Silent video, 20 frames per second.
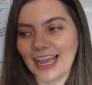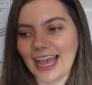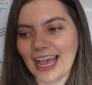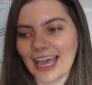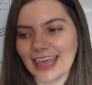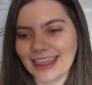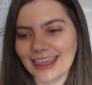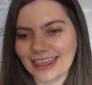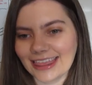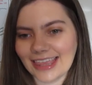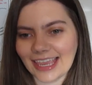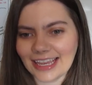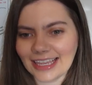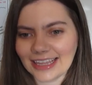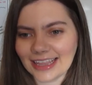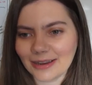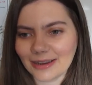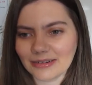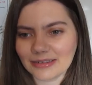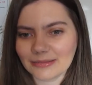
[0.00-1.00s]
I
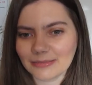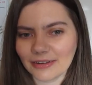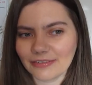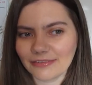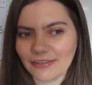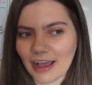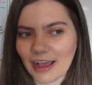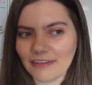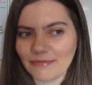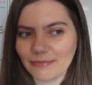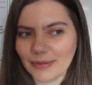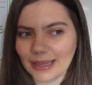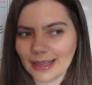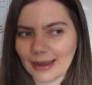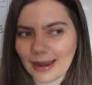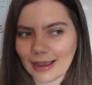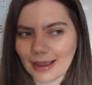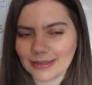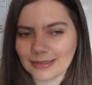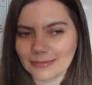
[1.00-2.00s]
think that was my 5 big
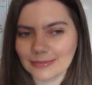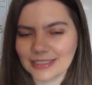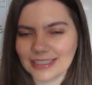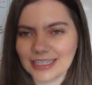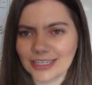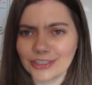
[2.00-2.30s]
announcements.